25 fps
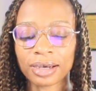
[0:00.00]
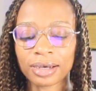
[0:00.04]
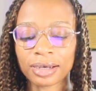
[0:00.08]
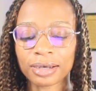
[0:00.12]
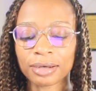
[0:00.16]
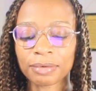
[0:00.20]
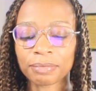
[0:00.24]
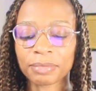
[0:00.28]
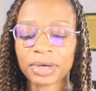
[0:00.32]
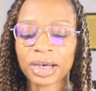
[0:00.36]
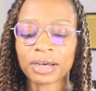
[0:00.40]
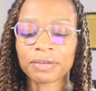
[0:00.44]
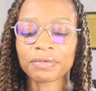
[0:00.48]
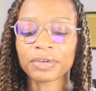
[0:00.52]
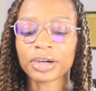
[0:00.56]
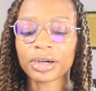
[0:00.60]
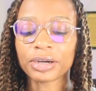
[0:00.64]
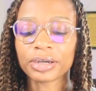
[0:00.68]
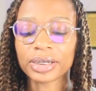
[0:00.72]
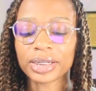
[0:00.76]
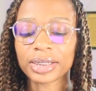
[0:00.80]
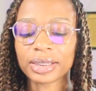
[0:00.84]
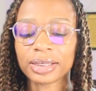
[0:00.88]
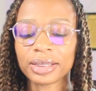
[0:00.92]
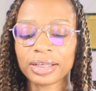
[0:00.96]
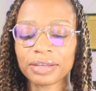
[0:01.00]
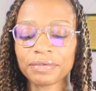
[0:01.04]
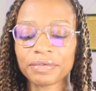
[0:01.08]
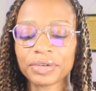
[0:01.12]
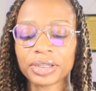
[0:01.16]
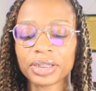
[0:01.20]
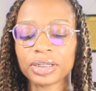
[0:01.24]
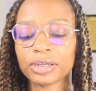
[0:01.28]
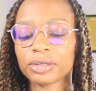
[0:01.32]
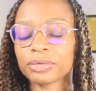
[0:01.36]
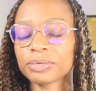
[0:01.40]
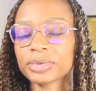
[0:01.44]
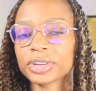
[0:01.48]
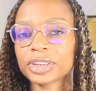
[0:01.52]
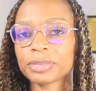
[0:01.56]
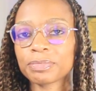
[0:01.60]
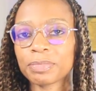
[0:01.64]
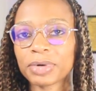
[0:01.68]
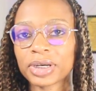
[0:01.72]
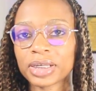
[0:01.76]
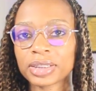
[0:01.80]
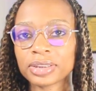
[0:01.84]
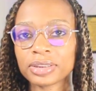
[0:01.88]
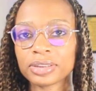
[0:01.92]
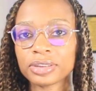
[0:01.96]
I've already given a
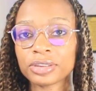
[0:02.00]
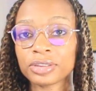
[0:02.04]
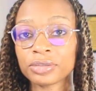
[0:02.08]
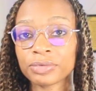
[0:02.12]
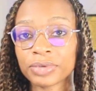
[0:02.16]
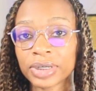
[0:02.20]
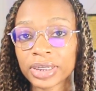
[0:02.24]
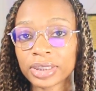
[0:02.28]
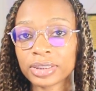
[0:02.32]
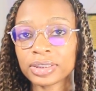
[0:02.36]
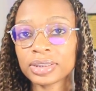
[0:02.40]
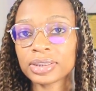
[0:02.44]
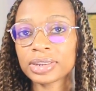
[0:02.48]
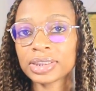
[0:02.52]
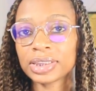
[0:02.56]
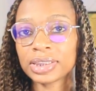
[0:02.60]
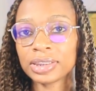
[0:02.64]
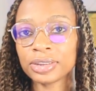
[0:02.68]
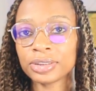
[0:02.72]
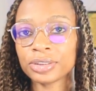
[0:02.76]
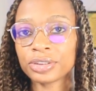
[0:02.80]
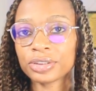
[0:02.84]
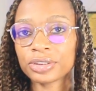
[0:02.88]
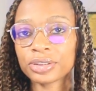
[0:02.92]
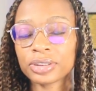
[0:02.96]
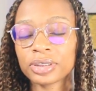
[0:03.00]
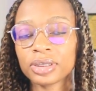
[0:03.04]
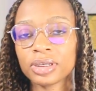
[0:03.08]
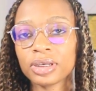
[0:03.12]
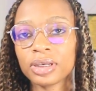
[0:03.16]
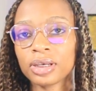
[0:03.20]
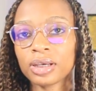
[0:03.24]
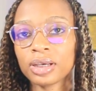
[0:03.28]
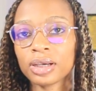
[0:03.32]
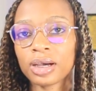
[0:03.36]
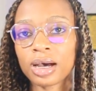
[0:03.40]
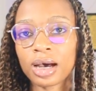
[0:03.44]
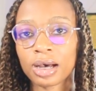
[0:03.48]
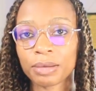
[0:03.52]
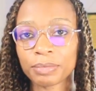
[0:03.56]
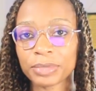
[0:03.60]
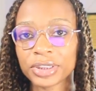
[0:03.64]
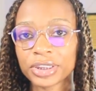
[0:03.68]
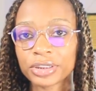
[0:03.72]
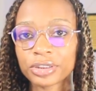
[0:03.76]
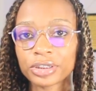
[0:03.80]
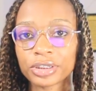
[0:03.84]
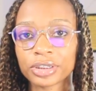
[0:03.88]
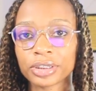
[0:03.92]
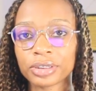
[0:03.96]
response directly to each
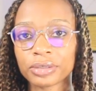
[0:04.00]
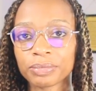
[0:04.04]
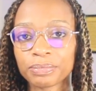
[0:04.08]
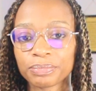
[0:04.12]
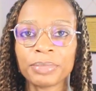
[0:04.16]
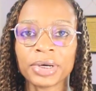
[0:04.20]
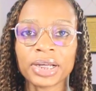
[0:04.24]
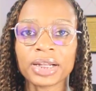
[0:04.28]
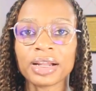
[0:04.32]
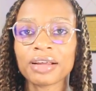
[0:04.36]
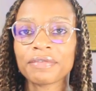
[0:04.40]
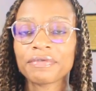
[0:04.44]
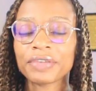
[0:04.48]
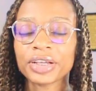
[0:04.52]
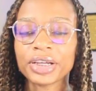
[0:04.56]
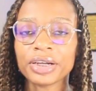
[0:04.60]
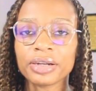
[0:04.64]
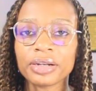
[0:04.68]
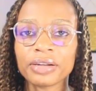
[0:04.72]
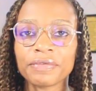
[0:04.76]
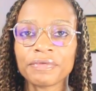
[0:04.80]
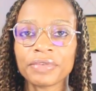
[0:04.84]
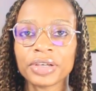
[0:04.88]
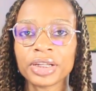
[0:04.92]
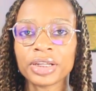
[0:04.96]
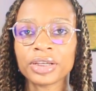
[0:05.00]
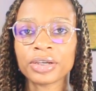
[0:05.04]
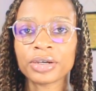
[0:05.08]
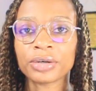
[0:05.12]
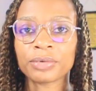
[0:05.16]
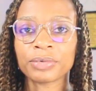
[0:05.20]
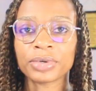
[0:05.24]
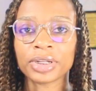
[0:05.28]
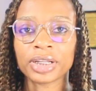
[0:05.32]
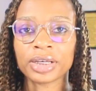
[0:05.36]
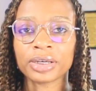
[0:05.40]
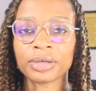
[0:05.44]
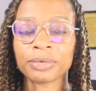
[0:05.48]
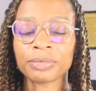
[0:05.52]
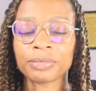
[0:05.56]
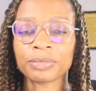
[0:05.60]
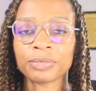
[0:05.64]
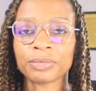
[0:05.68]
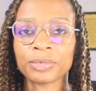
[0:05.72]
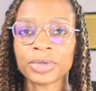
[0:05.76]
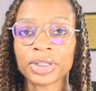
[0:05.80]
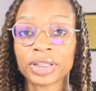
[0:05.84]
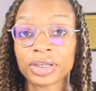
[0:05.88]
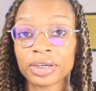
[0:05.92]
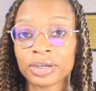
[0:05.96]
commenter, but I figured a video would
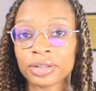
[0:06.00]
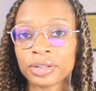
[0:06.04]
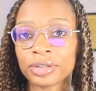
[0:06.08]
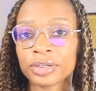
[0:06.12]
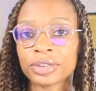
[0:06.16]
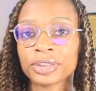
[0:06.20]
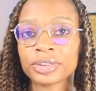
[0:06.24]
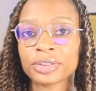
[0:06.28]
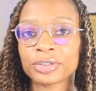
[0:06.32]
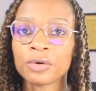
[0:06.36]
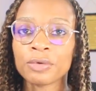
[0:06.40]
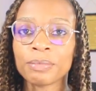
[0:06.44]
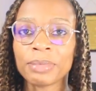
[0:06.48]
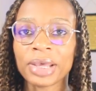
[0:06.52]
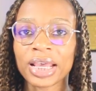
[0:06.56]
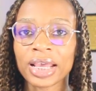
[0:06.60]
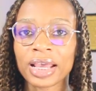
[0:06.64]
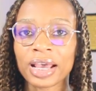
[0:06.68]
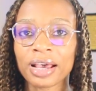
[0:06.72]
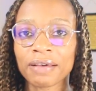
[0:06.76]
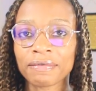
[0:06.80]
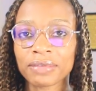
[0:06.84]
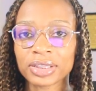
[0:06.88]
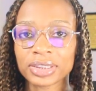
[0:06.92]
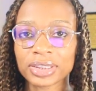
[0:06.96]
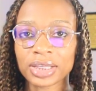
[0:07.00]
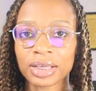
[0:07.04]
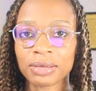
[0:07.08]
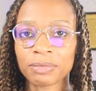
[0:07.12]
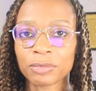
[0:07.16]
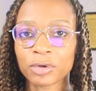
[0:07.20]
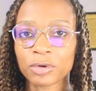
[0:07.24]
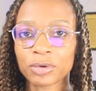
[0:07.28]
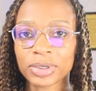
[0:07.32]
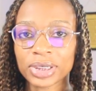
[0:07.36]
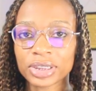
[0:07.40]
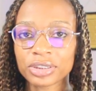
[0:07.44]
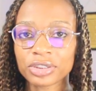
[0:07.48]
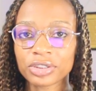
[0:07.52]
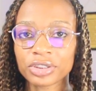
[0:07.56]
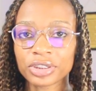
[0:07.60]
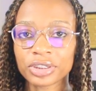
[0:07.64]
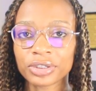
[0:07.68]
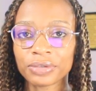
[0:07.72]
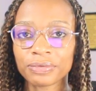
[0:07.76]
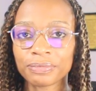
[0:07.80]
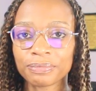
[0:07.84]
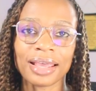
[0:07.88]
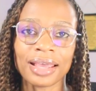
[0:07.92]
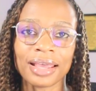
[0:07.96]
help with others who may have the same
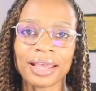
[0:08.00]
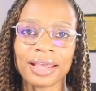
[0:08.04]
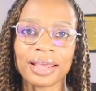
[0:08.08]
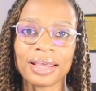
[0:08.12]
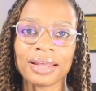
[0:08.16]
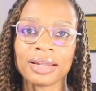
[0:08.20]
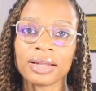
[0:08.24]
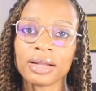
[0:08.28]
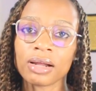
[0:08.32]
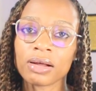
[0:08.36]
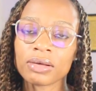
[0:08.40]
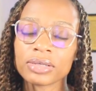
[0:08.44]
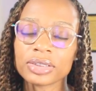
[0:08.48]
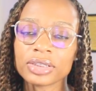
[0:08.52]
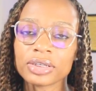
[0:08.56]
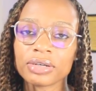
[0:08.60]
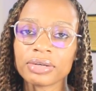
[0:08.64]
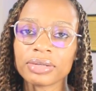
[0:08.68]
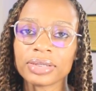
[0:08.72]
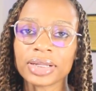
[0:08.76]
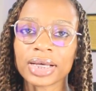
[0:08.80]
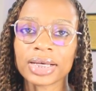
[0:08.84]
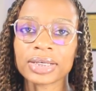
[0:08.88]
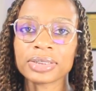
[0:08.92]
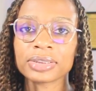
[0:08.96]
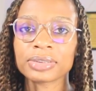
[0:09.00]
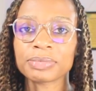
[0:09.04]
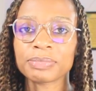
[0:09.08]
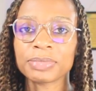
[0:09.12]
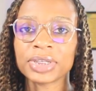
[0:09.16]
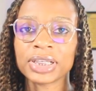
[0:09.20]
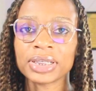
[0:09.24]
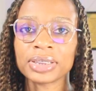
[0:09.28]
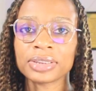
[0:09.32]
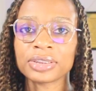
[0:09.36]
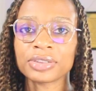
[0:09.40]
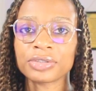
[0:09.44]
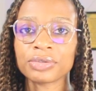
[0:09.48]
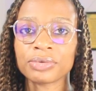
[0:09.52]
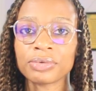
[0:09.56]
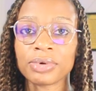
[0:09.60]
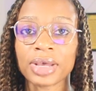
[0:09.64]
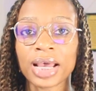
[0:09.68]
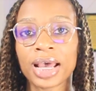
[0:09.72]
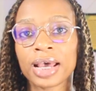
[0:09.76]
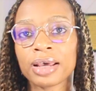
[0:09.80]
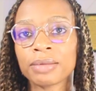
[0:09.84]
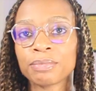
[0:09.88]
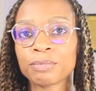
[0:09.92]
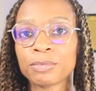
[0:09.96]
question, and it also allows me to
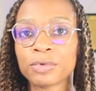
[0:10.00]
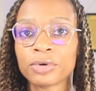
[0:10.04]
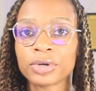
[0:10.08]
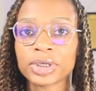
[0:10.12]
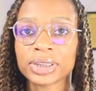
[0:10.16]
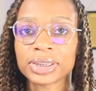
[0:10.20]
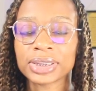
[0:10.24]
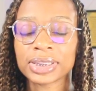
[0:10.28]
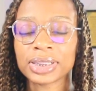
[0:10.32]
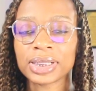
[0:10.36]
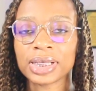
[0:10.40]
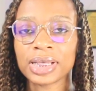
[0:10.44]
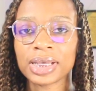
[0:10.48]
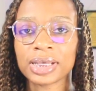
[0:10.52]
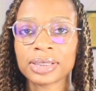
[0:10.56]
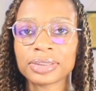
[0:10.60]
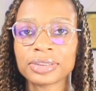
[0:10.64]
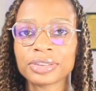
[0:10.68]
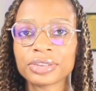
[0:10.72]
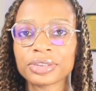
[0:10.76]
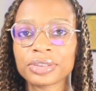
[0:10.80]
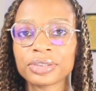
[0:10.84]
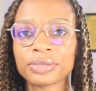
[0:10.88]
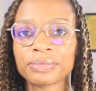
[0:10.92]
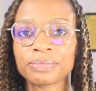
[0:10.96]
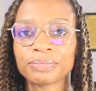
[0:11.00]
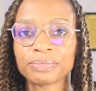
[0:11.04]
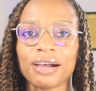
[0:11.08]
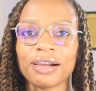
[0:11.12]
add more to the answer.